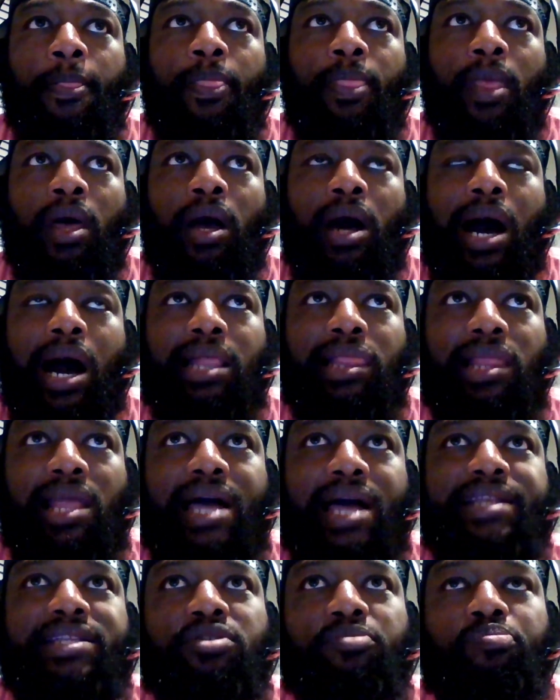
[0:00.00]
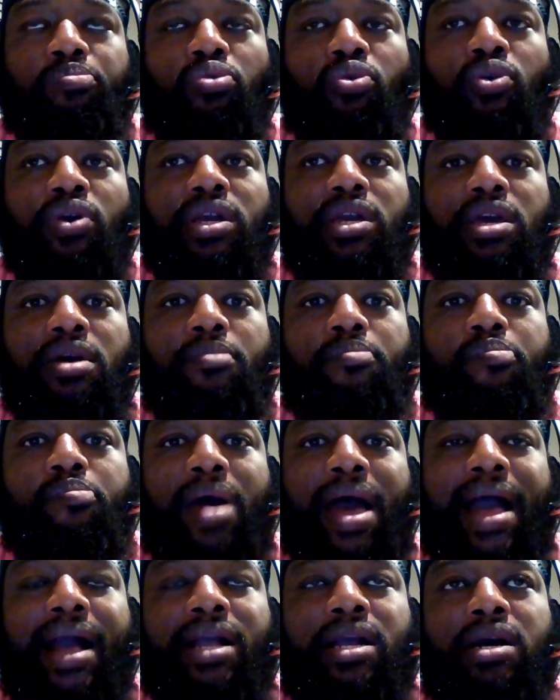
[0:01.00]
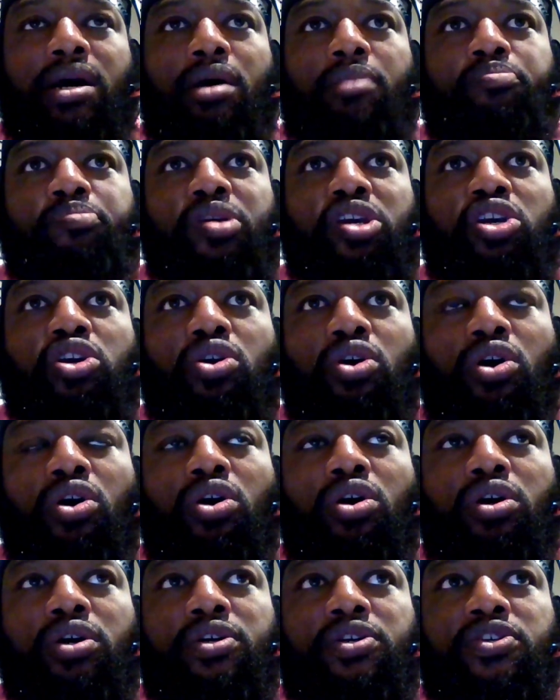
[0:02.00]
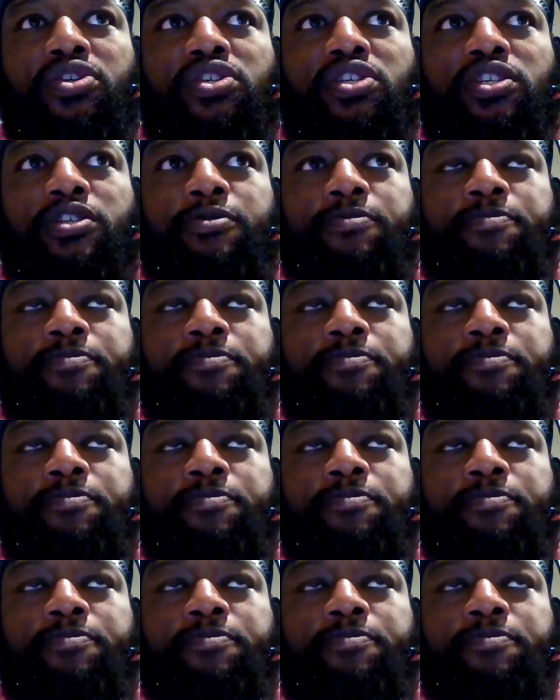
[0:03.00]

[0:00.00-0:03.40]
I like to bring him back up because